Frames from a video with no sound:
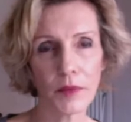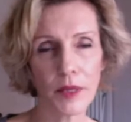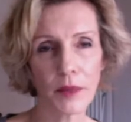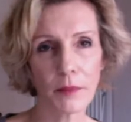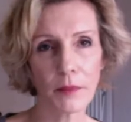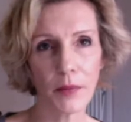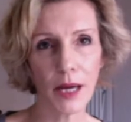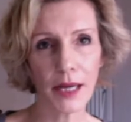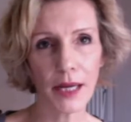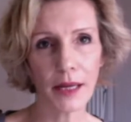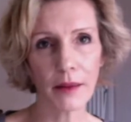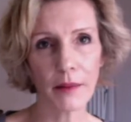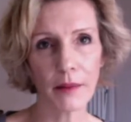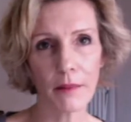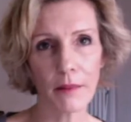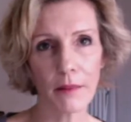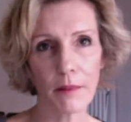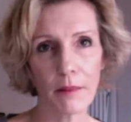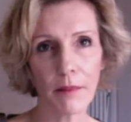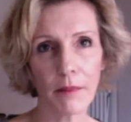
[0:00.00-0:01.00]
my
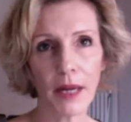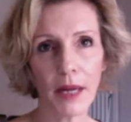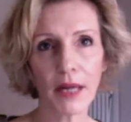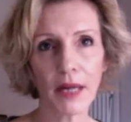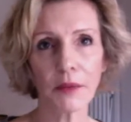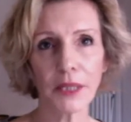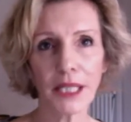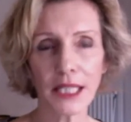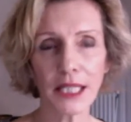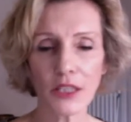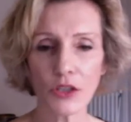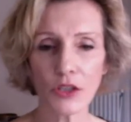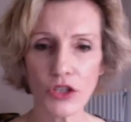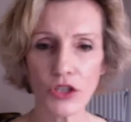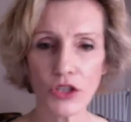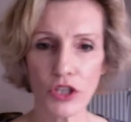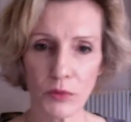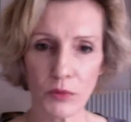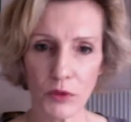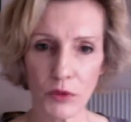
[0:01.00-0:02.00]

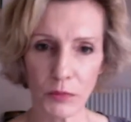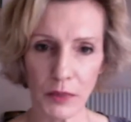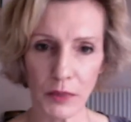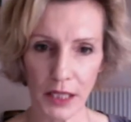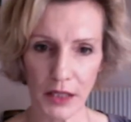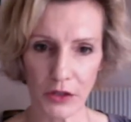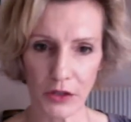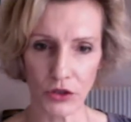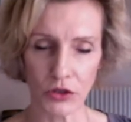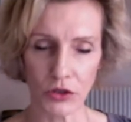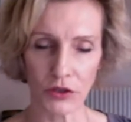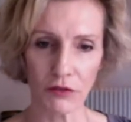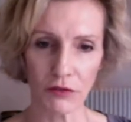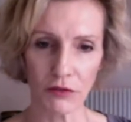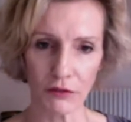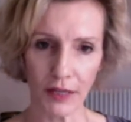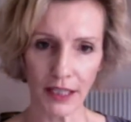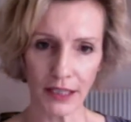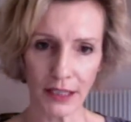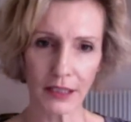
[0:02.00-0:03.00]
relationship to pleasure, the
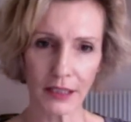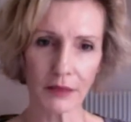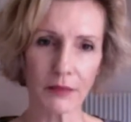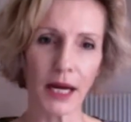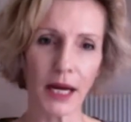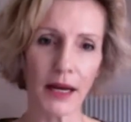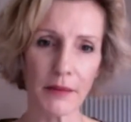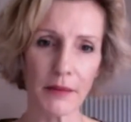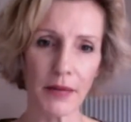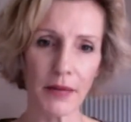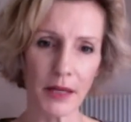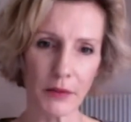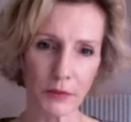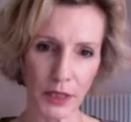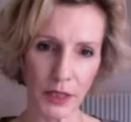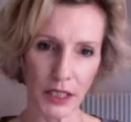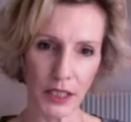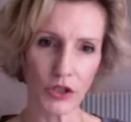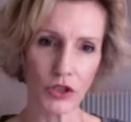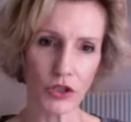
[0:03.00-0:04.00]
fact that my
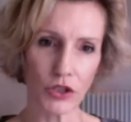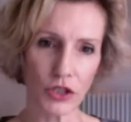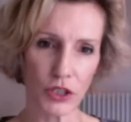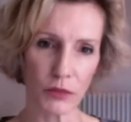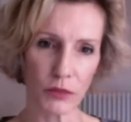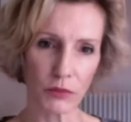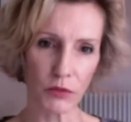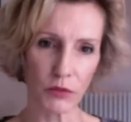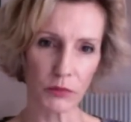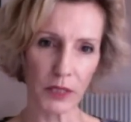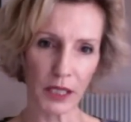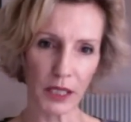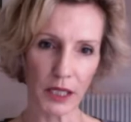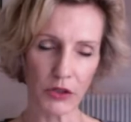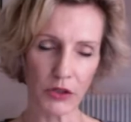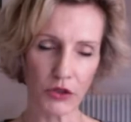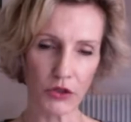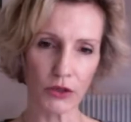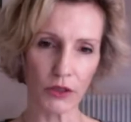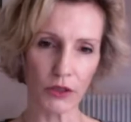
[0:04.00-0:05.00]
relationship to
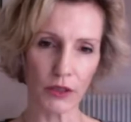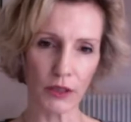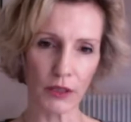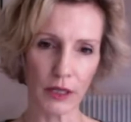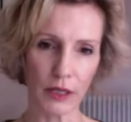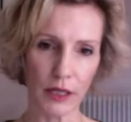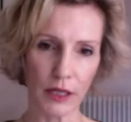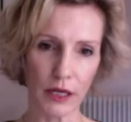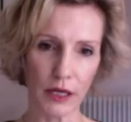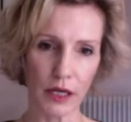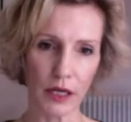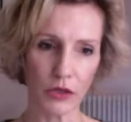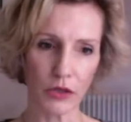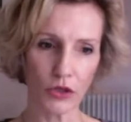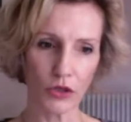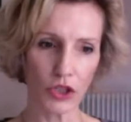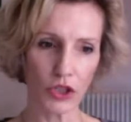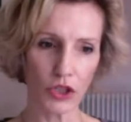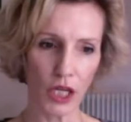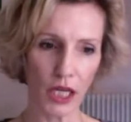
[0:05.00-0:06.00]
pleasure
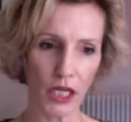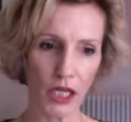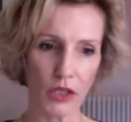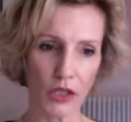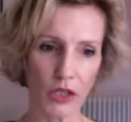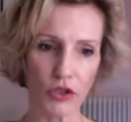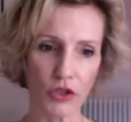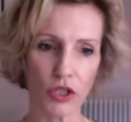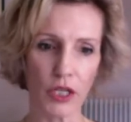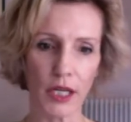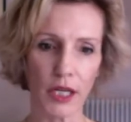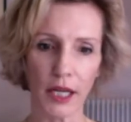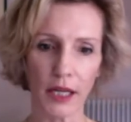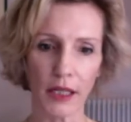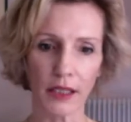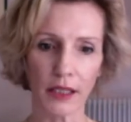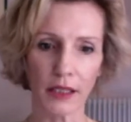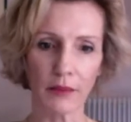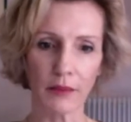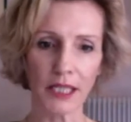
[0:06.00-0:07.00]
changed
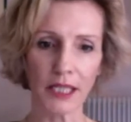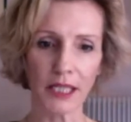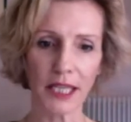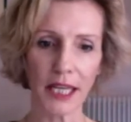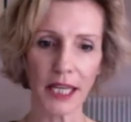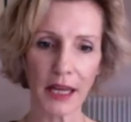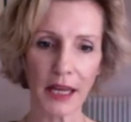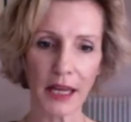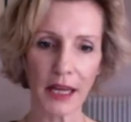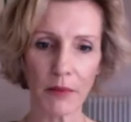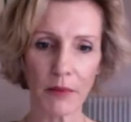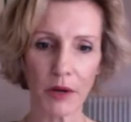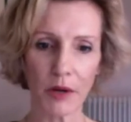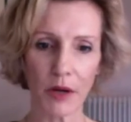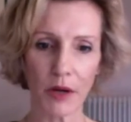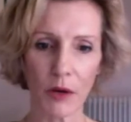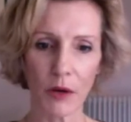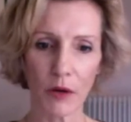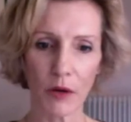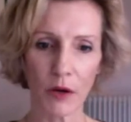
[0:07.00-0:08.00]
and became
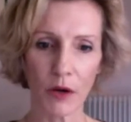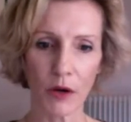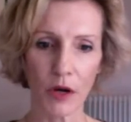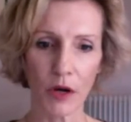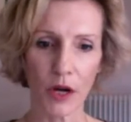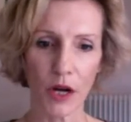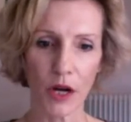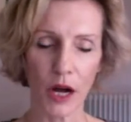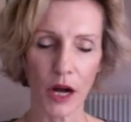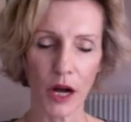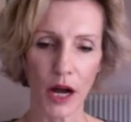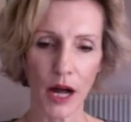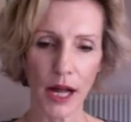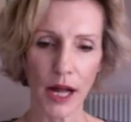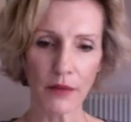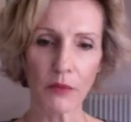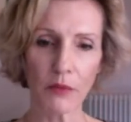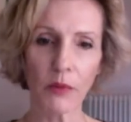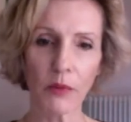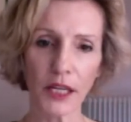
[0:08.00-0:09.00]

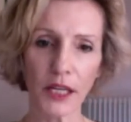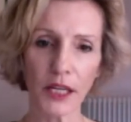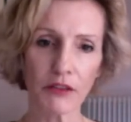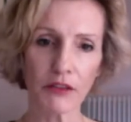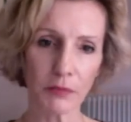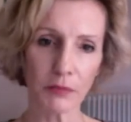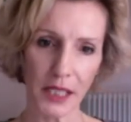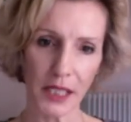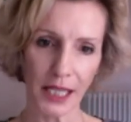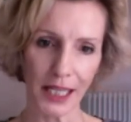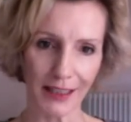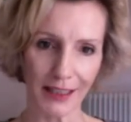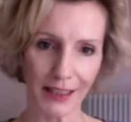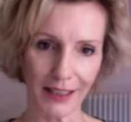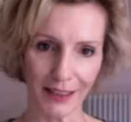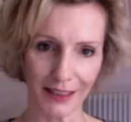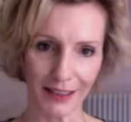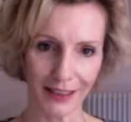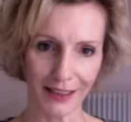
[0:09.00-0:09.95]
a way of being,